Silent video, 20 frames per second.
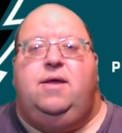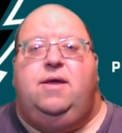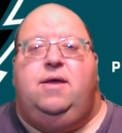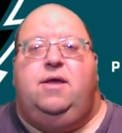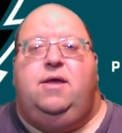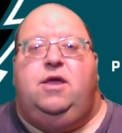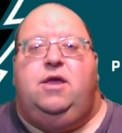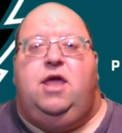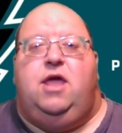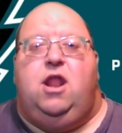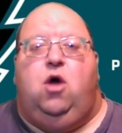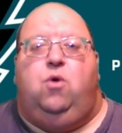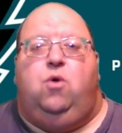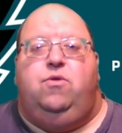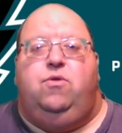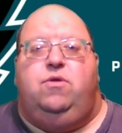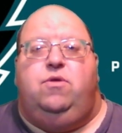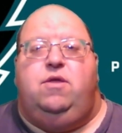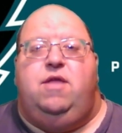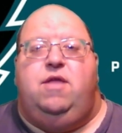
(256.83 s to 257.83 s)
you know,
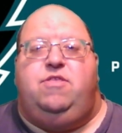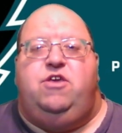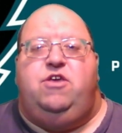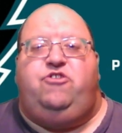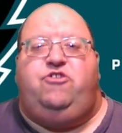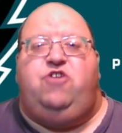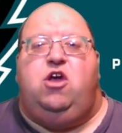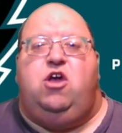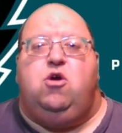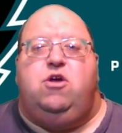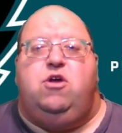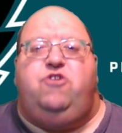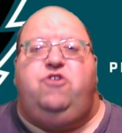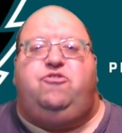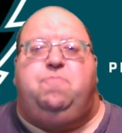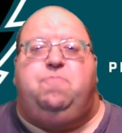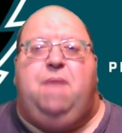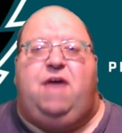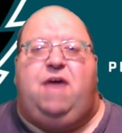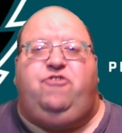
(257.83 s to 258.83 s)
this here is
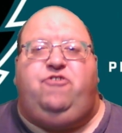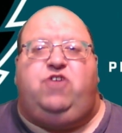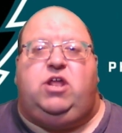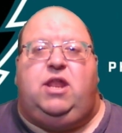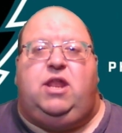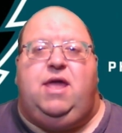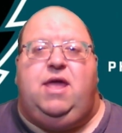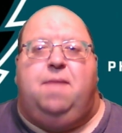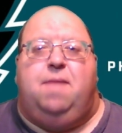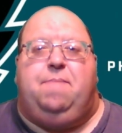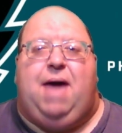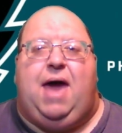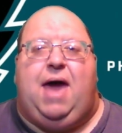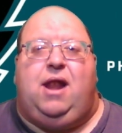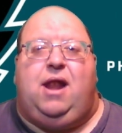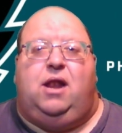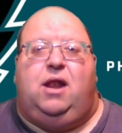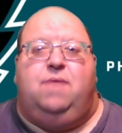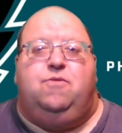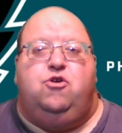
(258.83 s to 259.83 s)
basically a
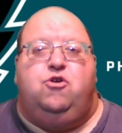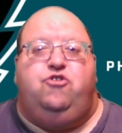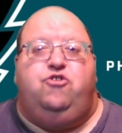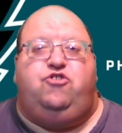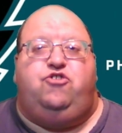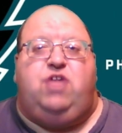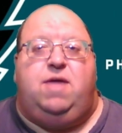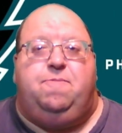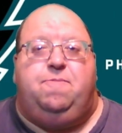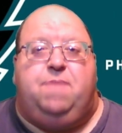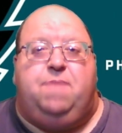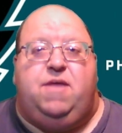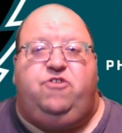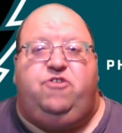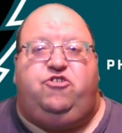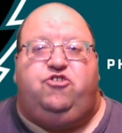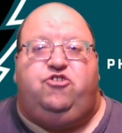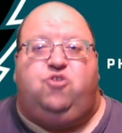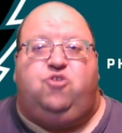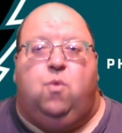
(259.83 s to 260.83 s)
battle of whose defense
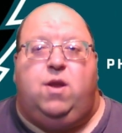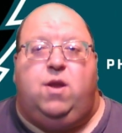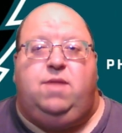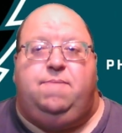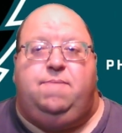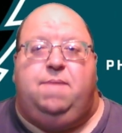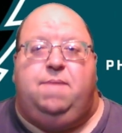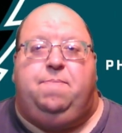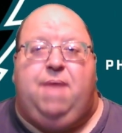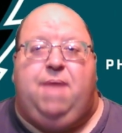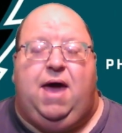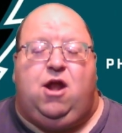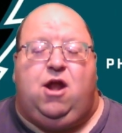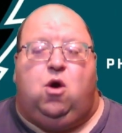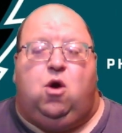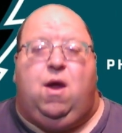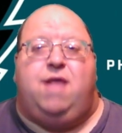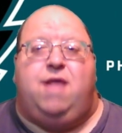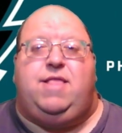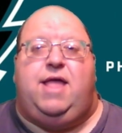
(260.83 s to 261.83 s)
is going to be better.
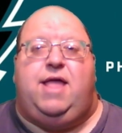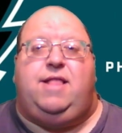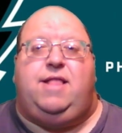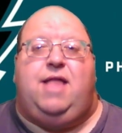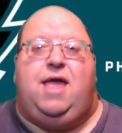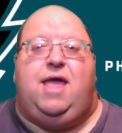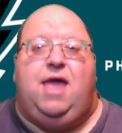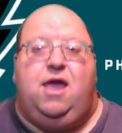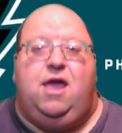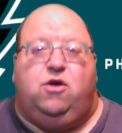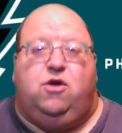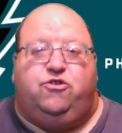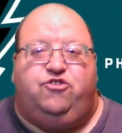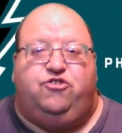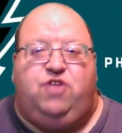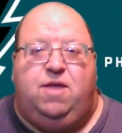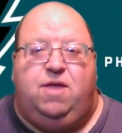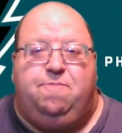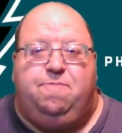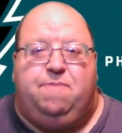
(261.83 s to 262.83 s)
I think the Eagles'
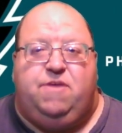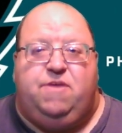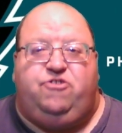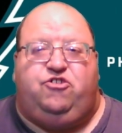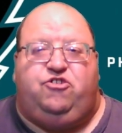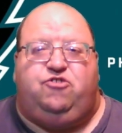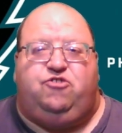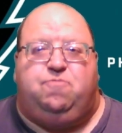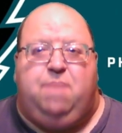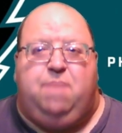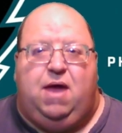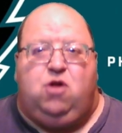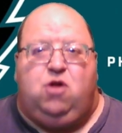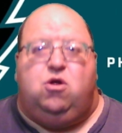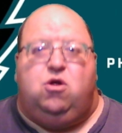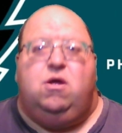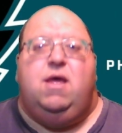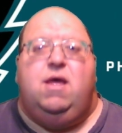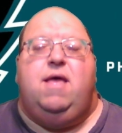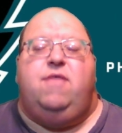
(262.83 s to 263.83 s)
defense is
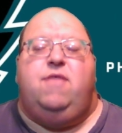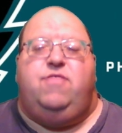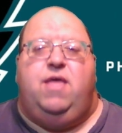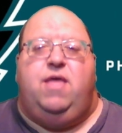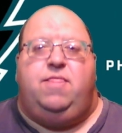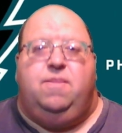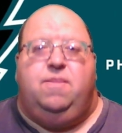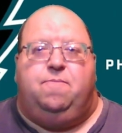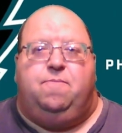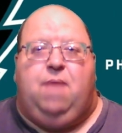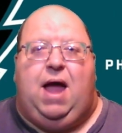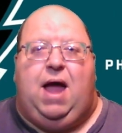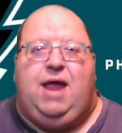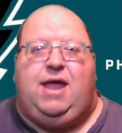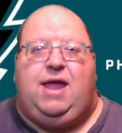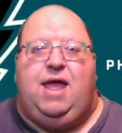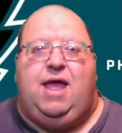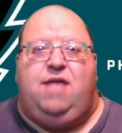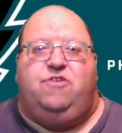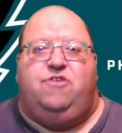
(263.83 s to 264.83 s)
better than the
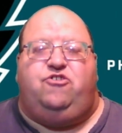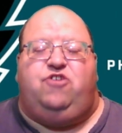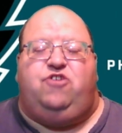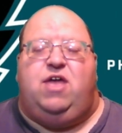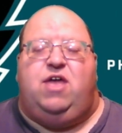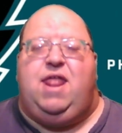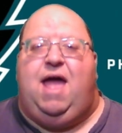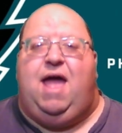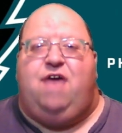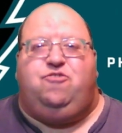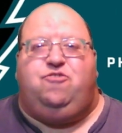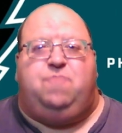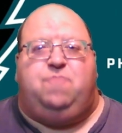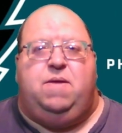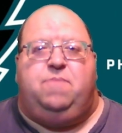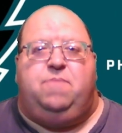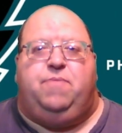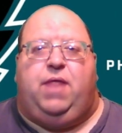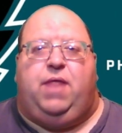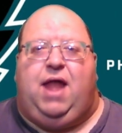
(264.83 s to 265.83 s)
Vikings. It has
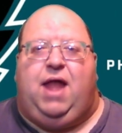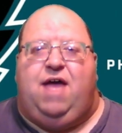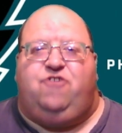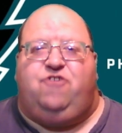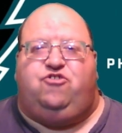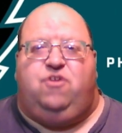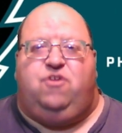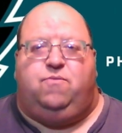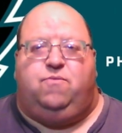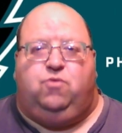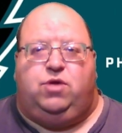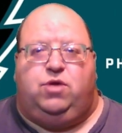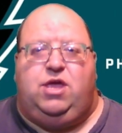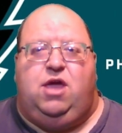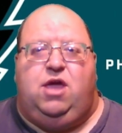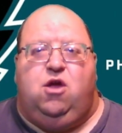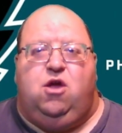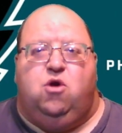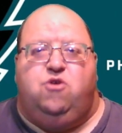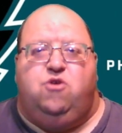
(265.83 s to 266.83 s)
been for the last several
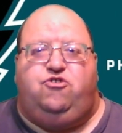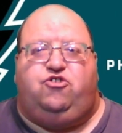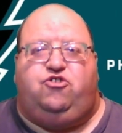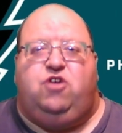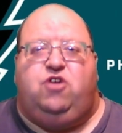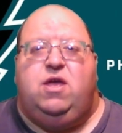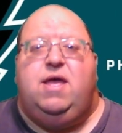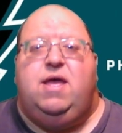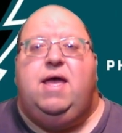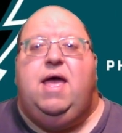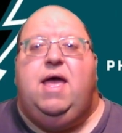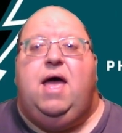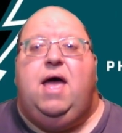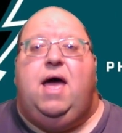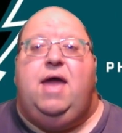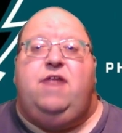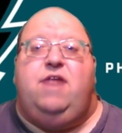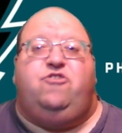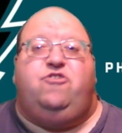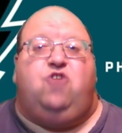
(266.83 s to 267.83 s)
years.
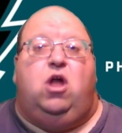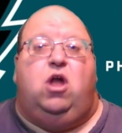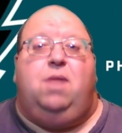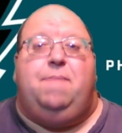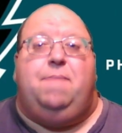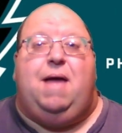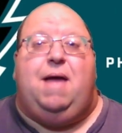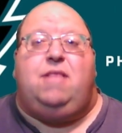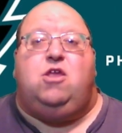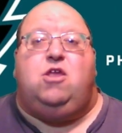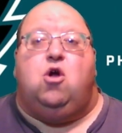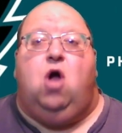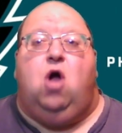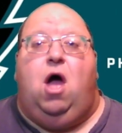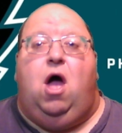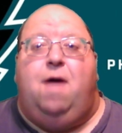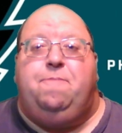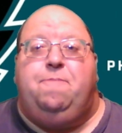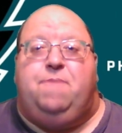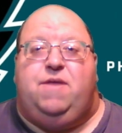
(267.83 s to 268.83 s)
And it's all about their
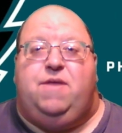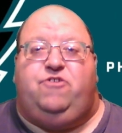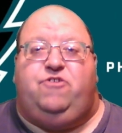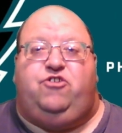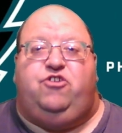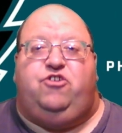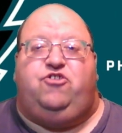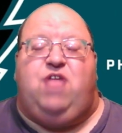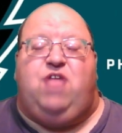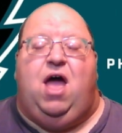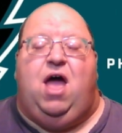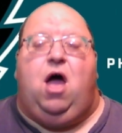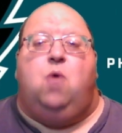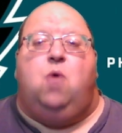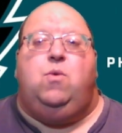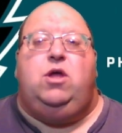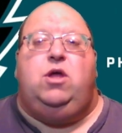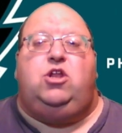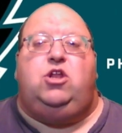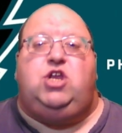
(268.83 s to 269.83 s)
offenses. Now, I
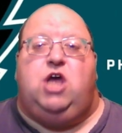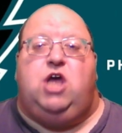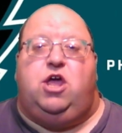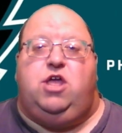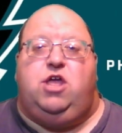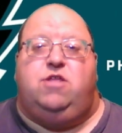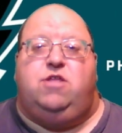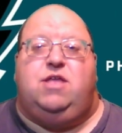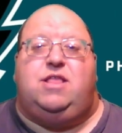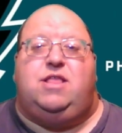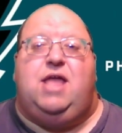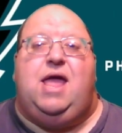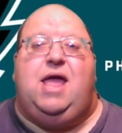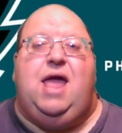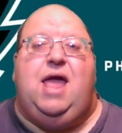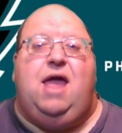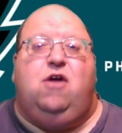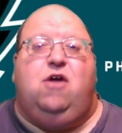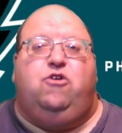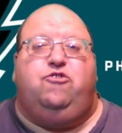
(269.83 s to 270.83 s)
will tell you that the
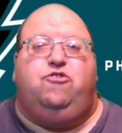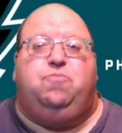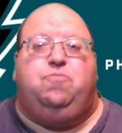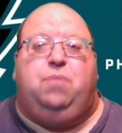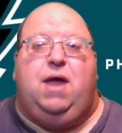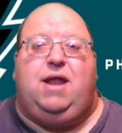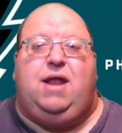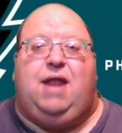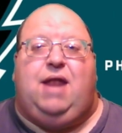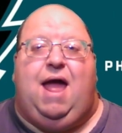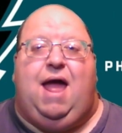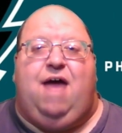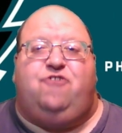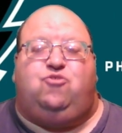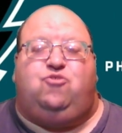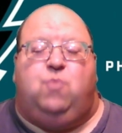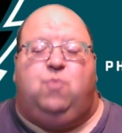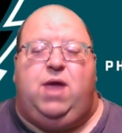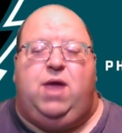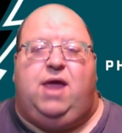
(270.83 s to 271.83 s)
Eagles played
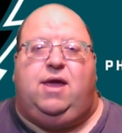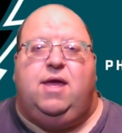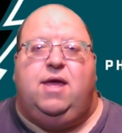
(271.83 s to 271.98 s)
last week